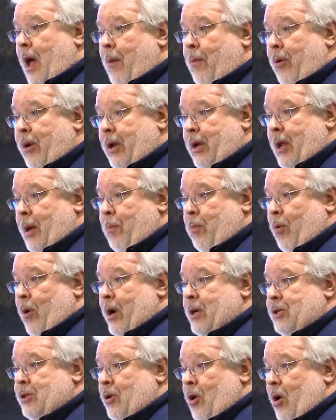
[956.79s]
I'm going to end up where
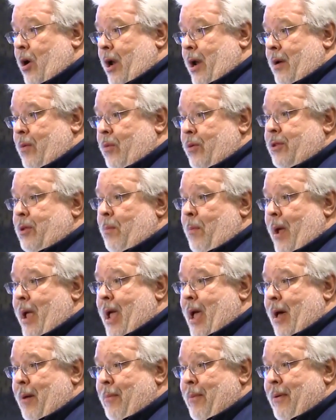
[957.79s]
I started with the
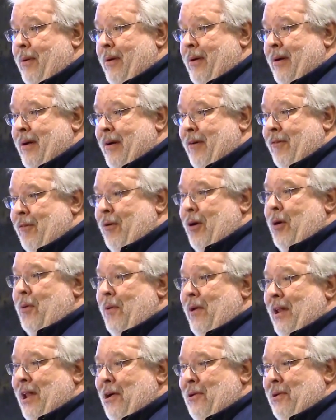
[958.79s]
map. Where are
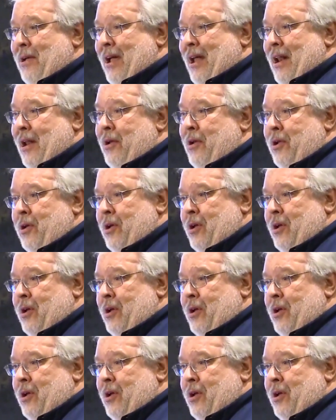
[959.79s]
we located?